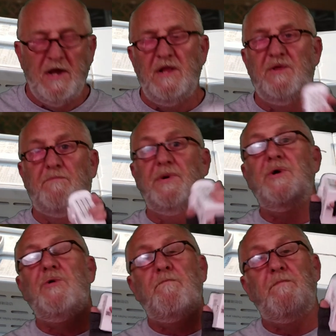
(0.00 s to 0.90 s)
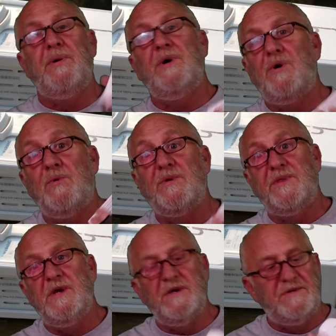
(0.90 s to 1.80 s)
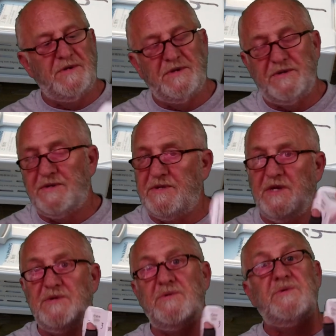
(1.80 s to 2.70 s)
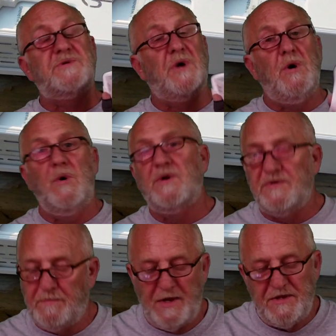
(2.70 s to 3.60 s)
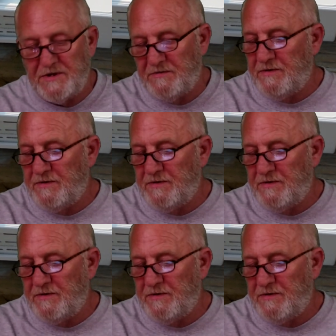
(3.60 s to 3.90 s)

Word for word: The bitter pill with this is these are so expensive